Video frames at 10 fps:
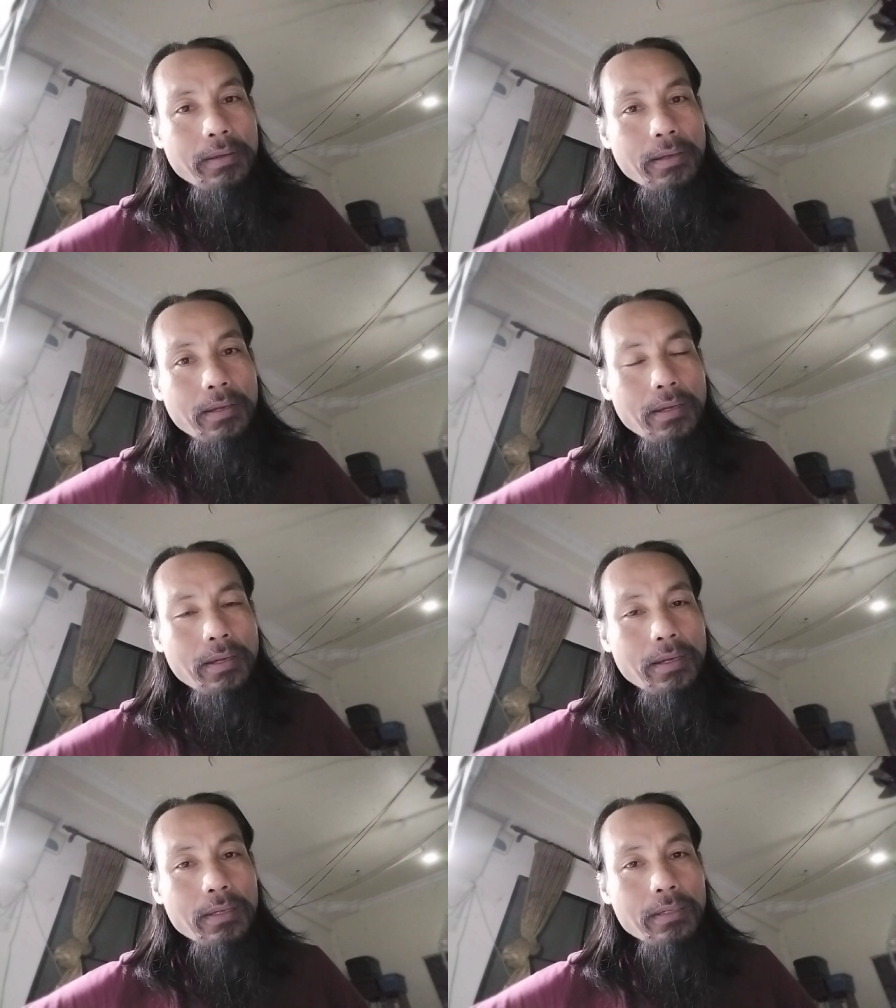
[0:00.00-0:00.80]

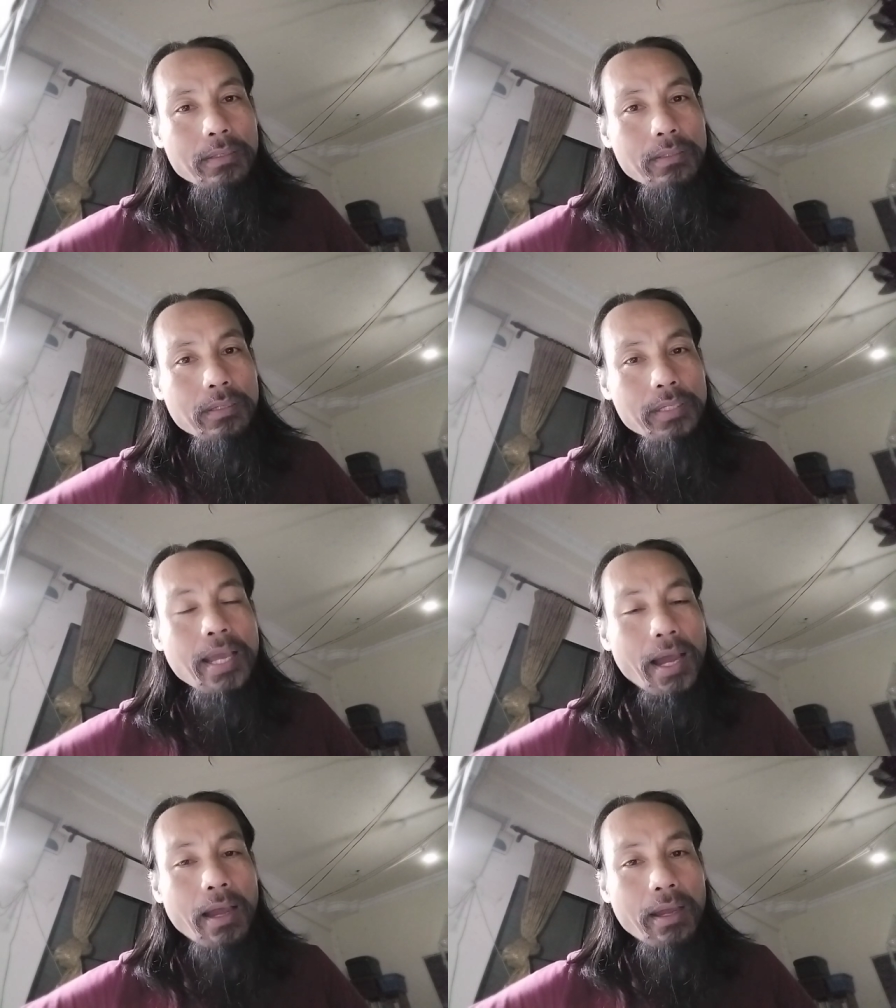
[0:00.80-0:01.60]
For
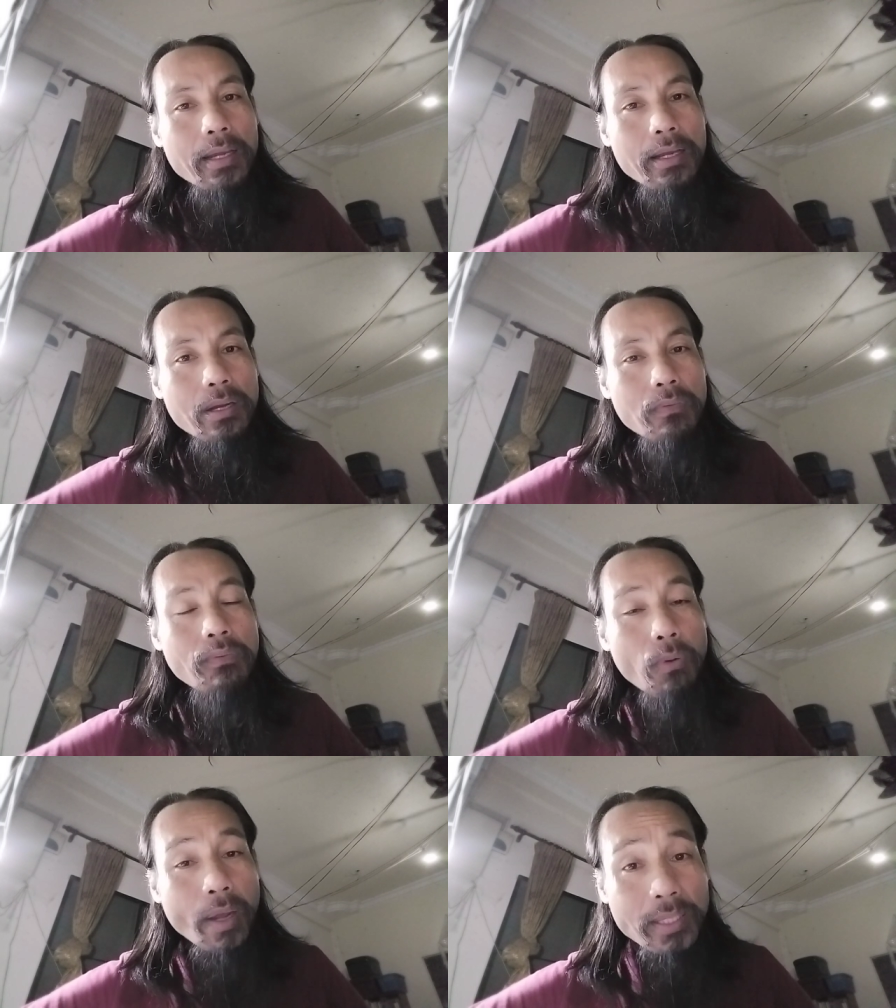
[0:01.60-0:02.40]

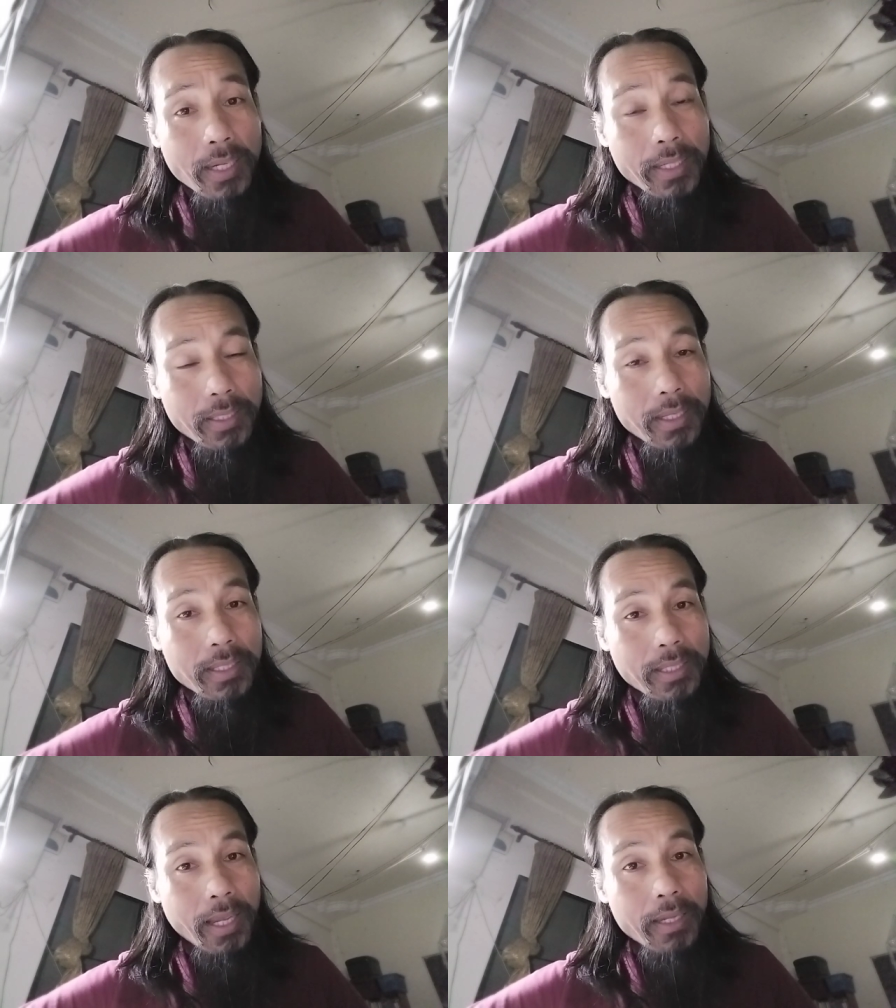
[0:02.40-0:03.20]
one character
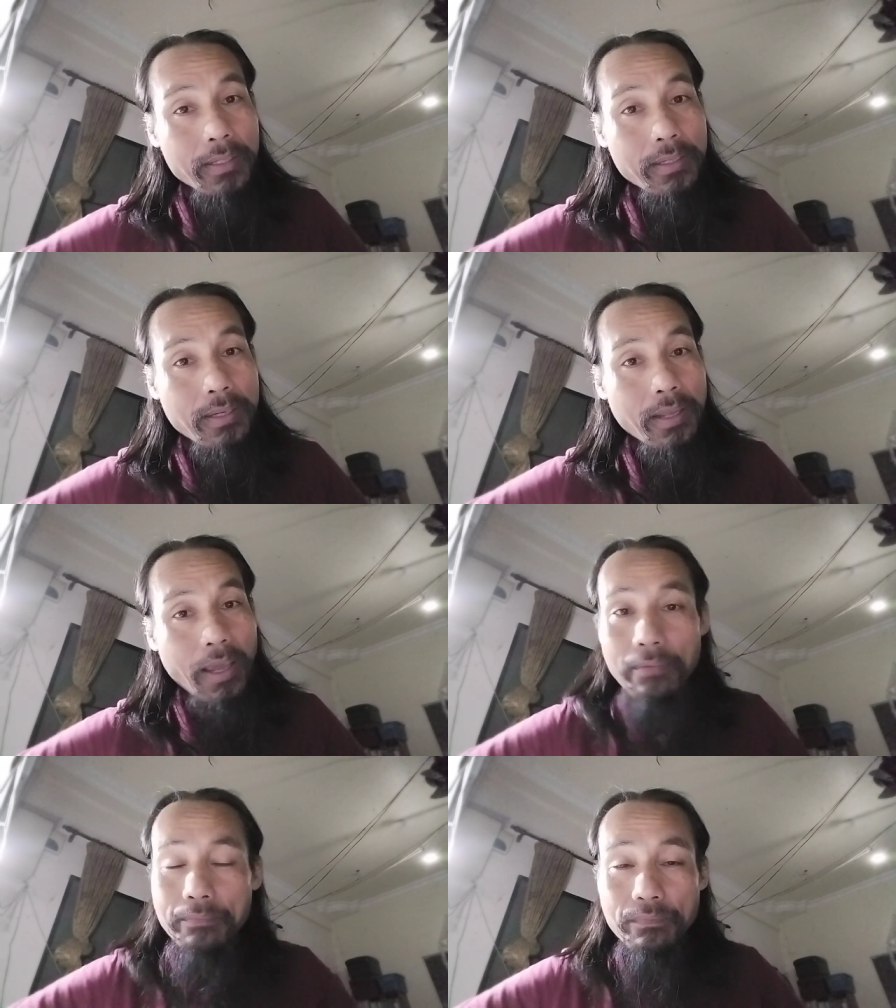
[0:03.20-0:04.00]
it can
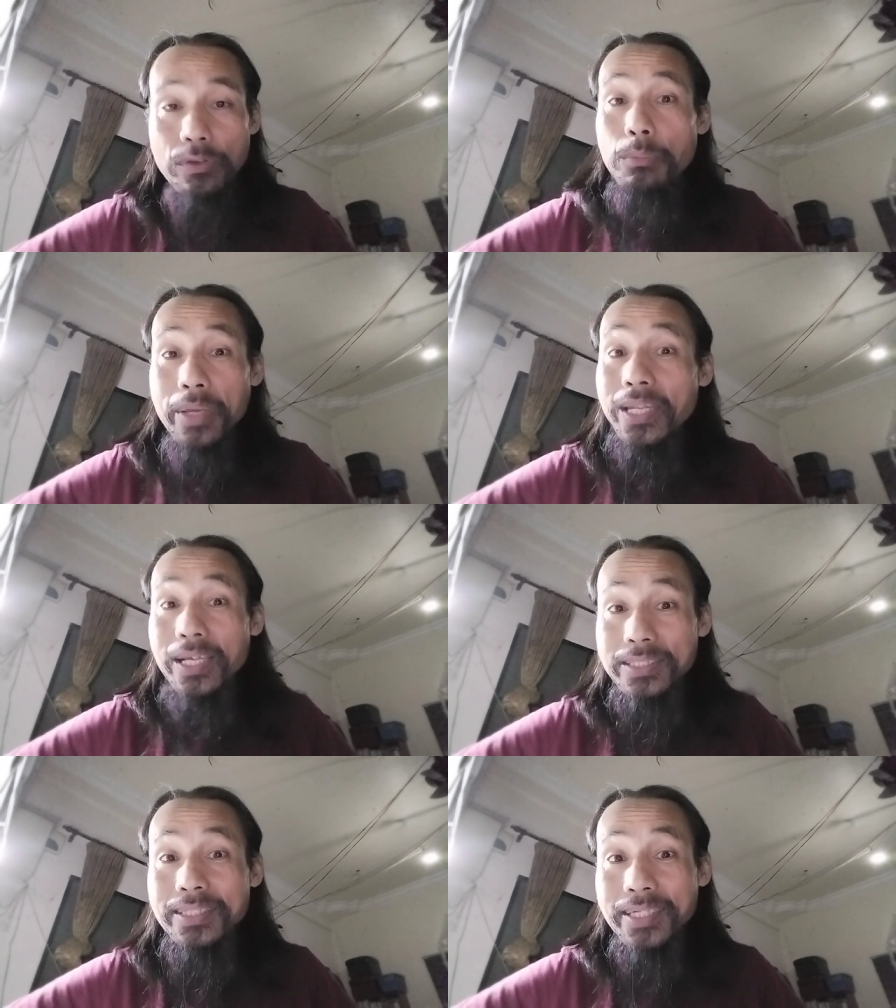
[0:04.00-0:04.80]
have few
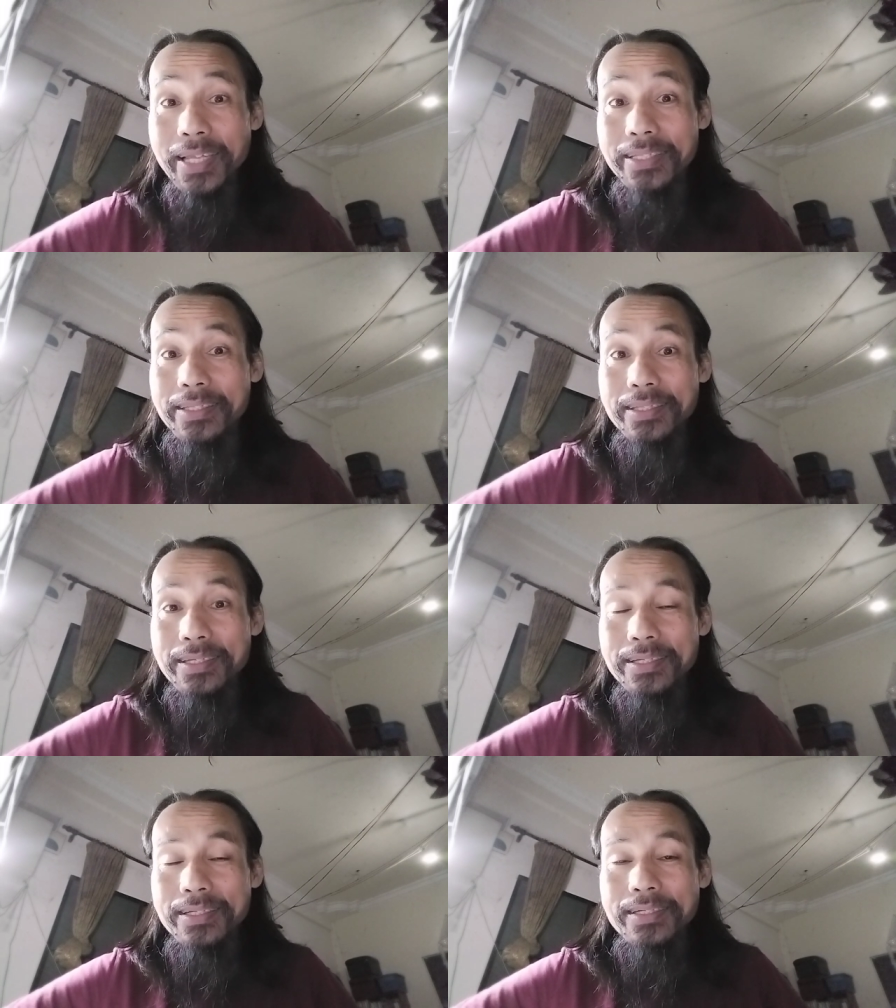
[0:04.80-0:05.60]
meaning, isn't it?
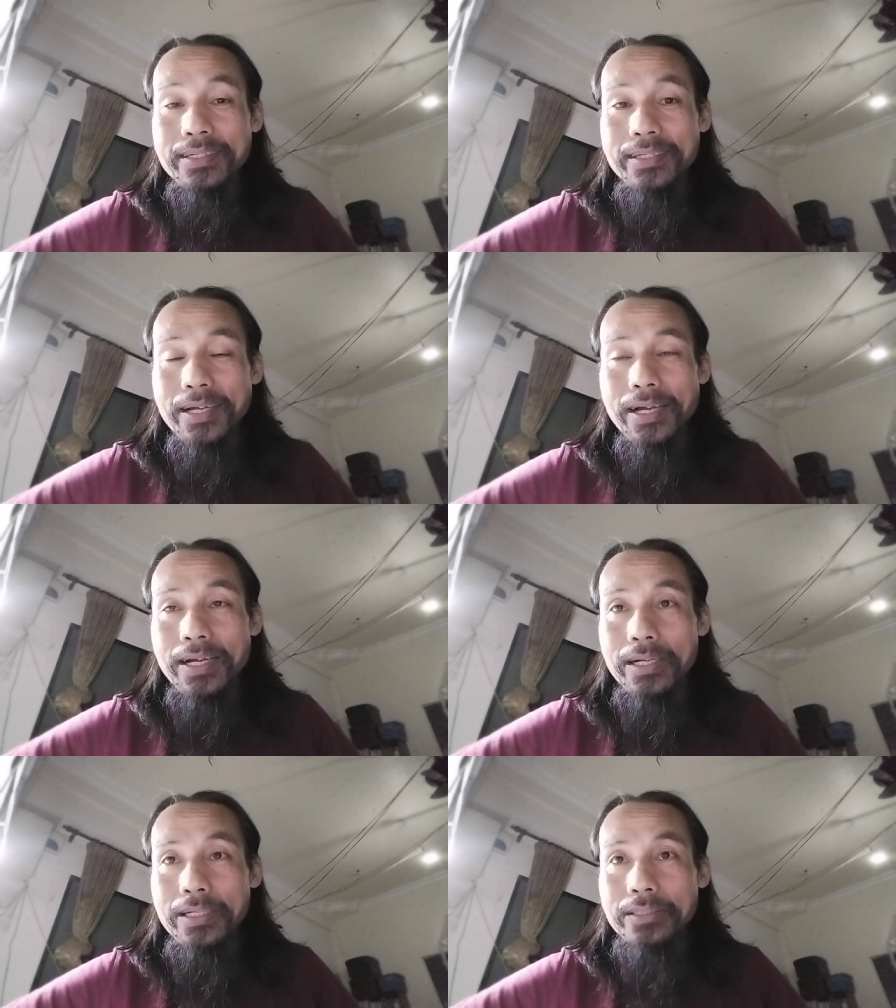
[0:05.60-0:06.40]

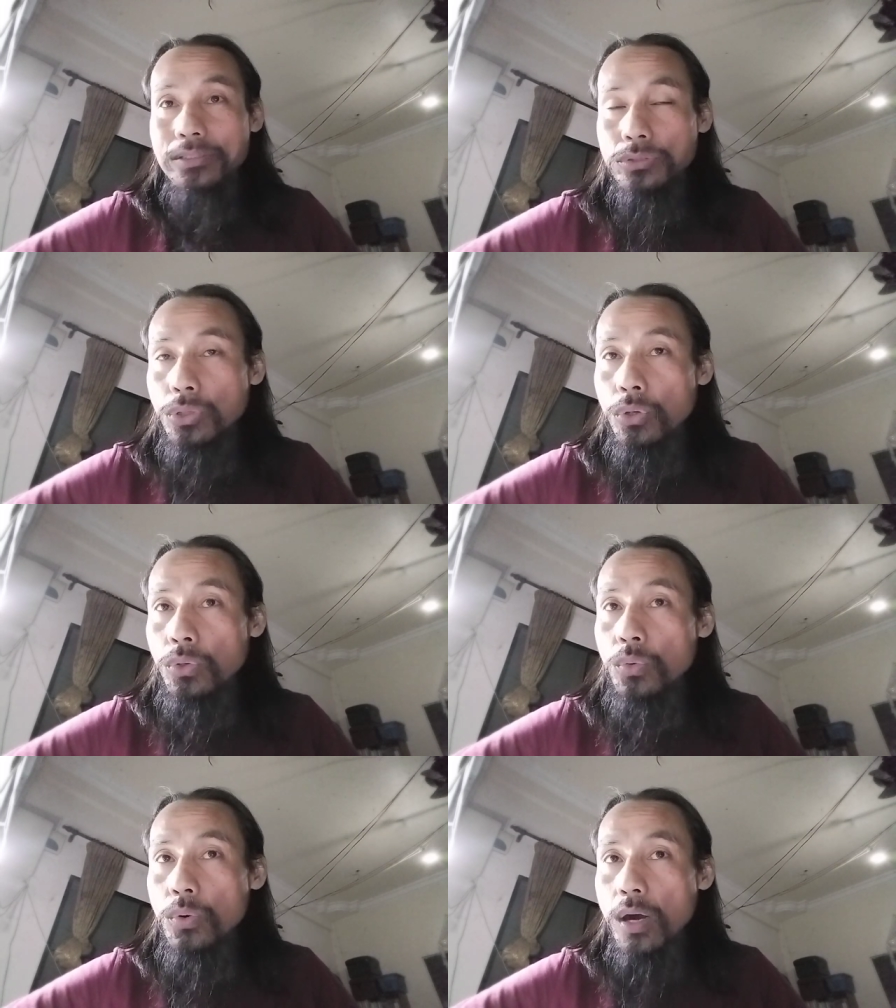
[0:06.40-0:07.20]

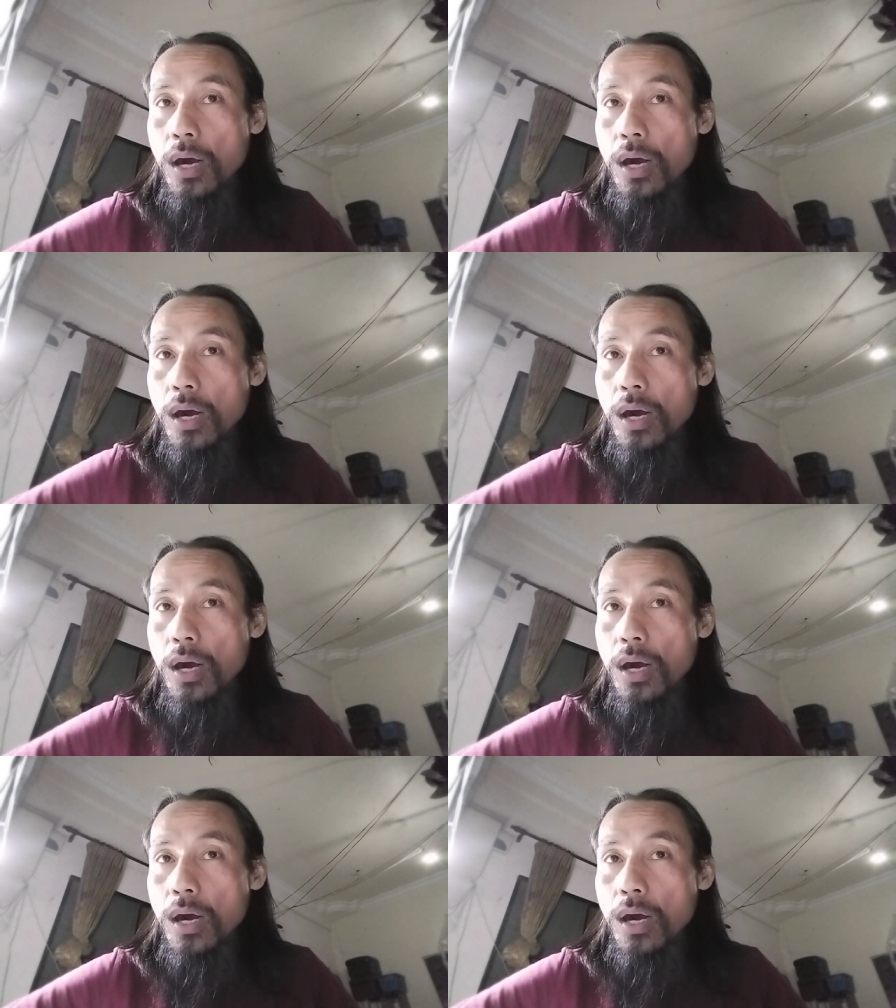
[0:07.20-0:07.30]
To